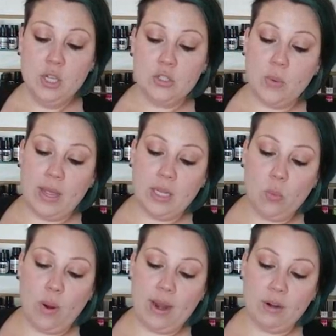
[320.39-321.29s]
So
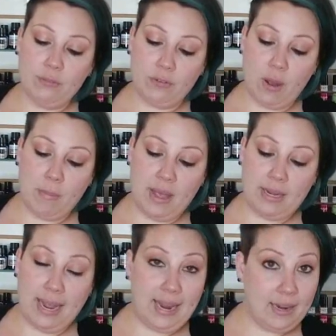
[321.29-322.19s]
anywhere from
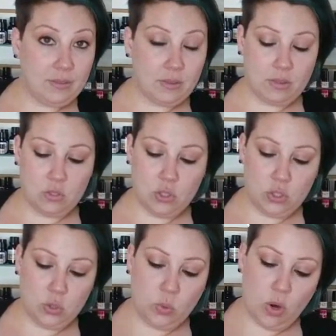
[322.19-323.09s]
1/8
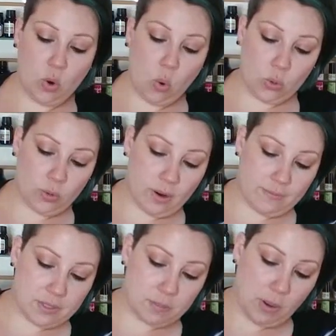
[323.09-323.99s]
to 1/4
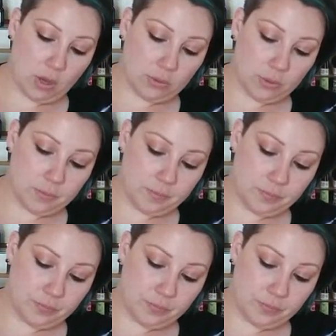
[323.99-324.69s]
of this bottle.